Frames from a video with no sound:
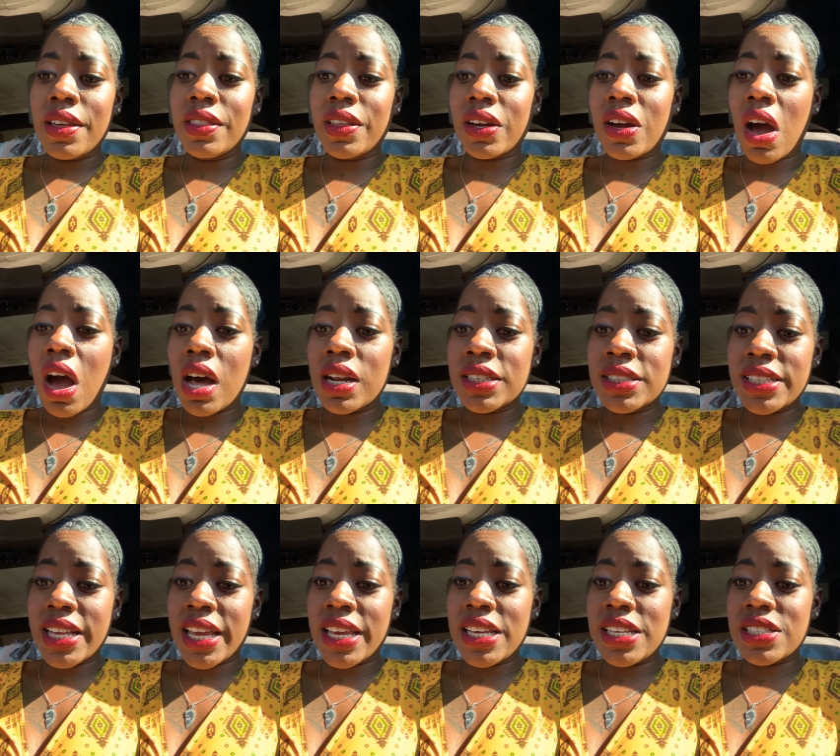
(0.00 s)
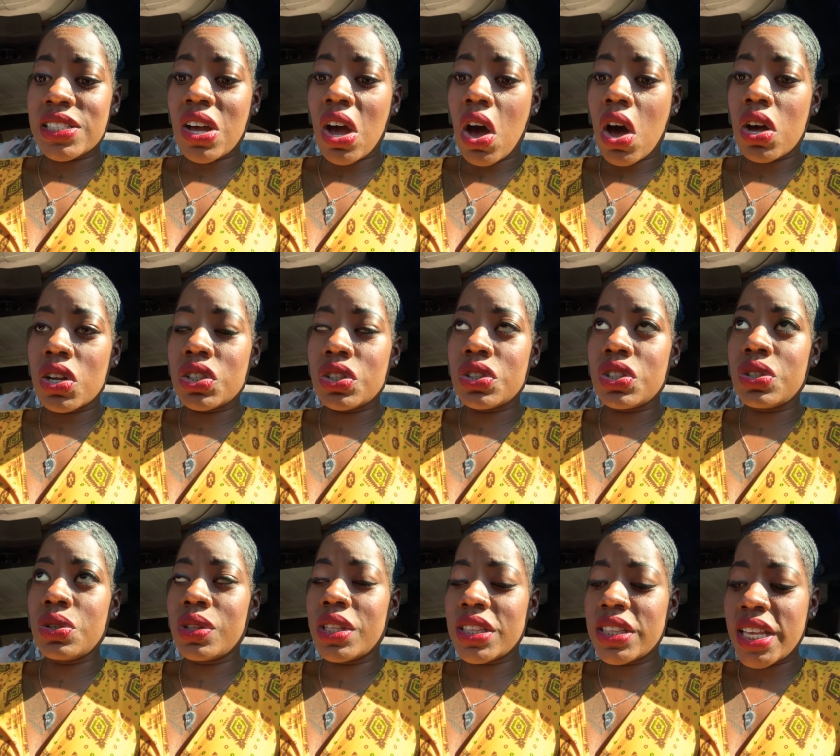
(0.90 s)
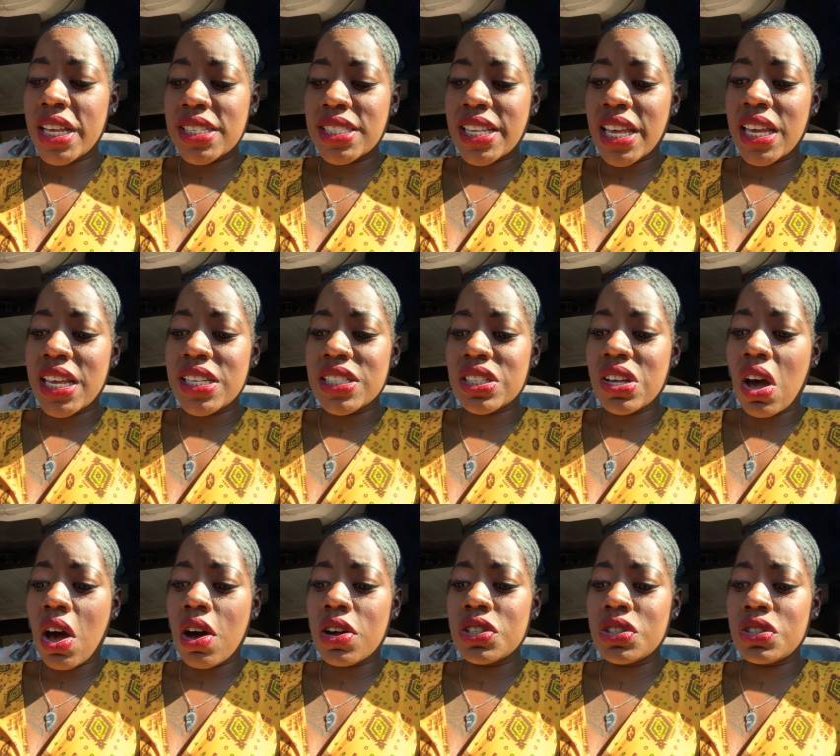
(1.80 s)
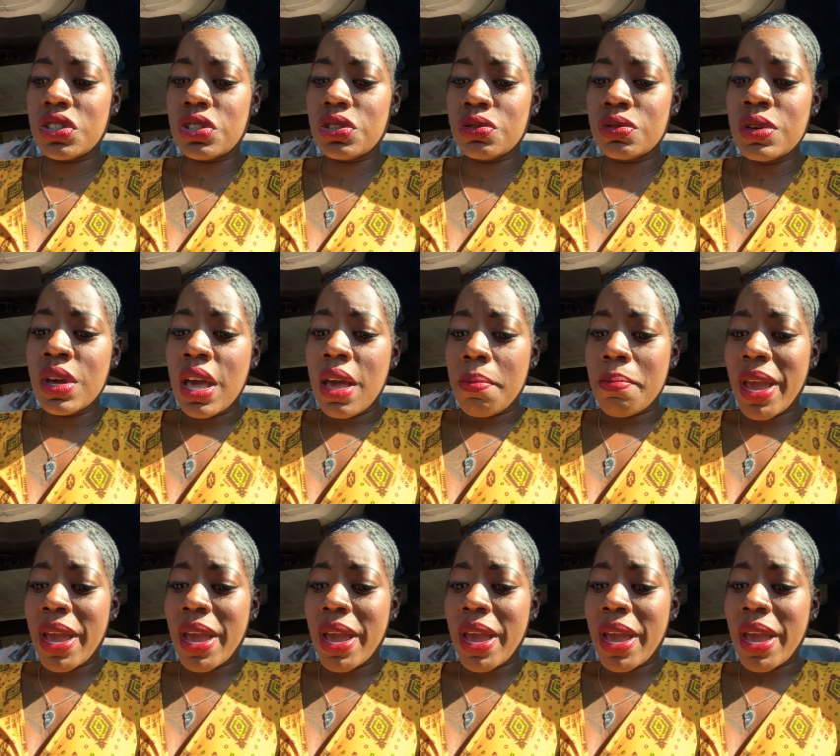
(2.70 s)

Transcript: The callings that he's called you to, the things that he's called you to,